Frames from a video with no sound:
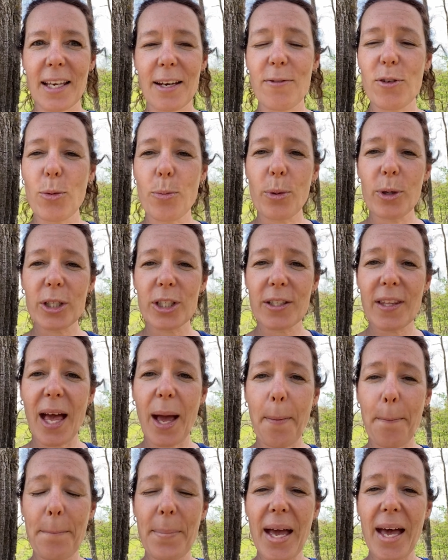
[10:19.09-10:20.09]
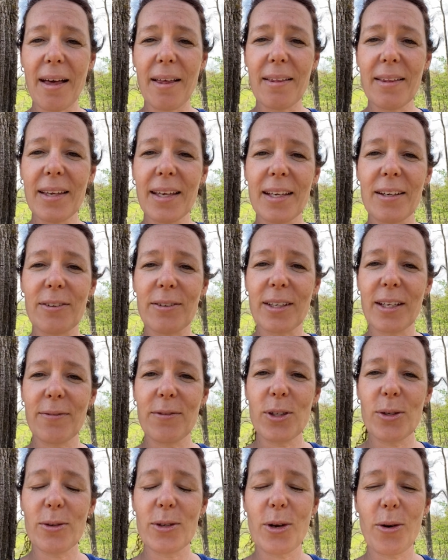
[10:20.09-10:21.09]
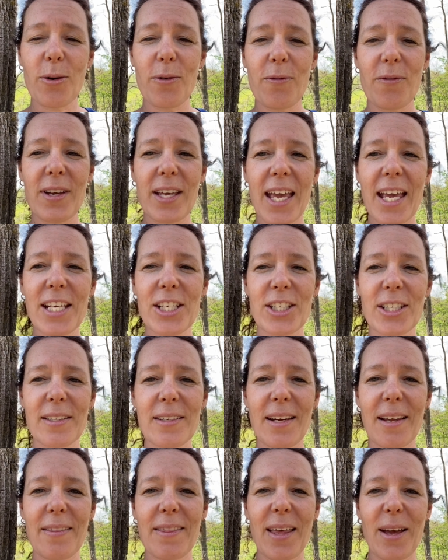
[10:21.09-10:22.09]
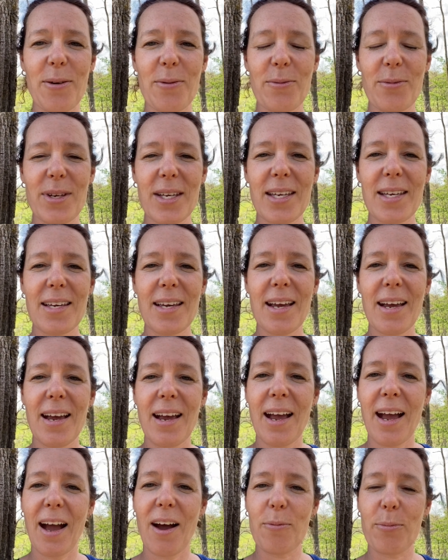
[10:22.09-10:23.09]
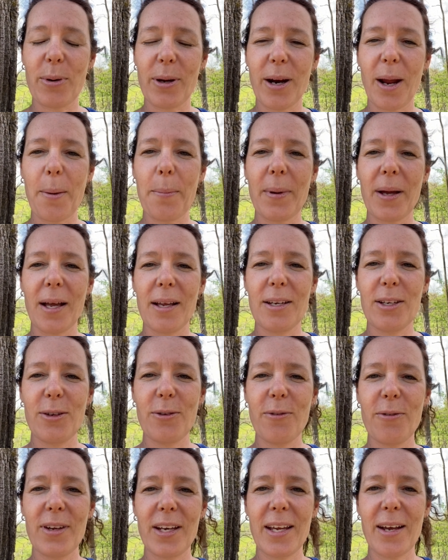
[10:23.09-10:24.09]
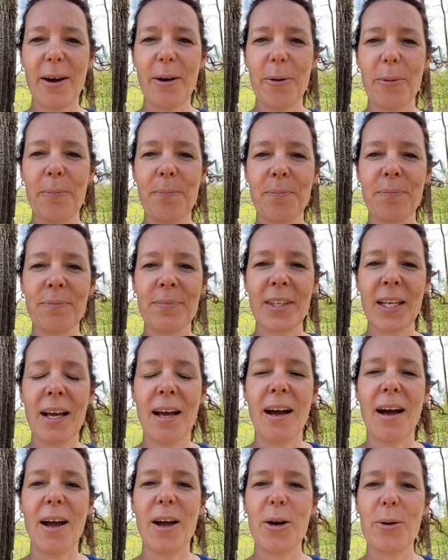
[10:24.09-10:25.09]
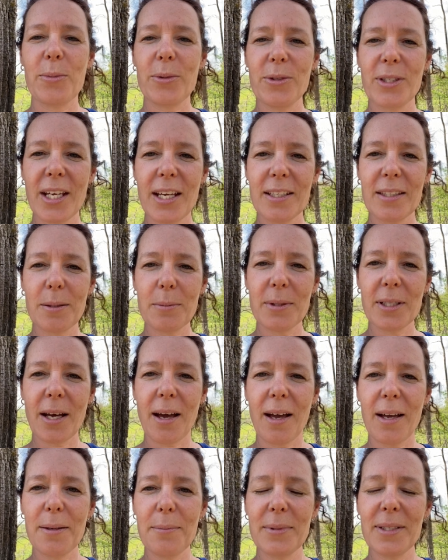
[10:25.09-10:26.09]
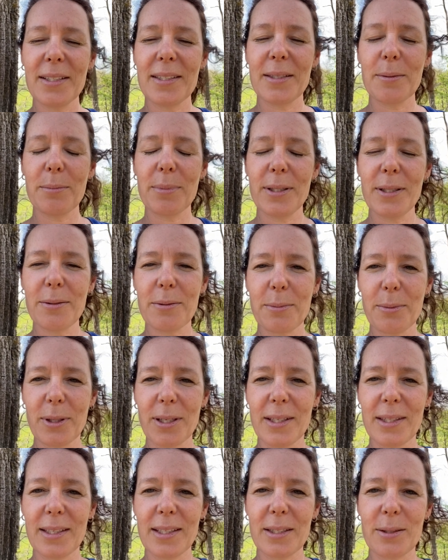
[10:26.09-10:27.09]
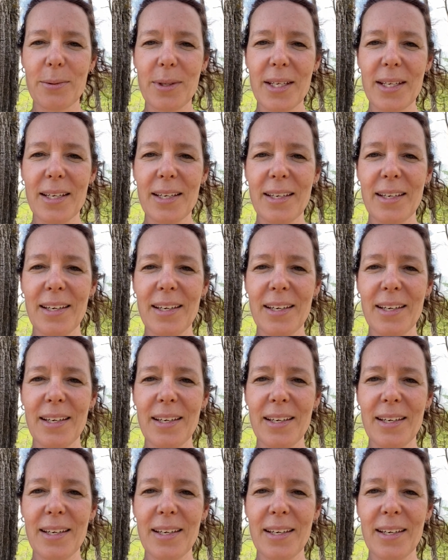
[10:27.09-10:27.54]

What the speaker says: And if you push that bell, it'll give you a notification that we have put up a new video. I hope you take some time to simply breathe this week.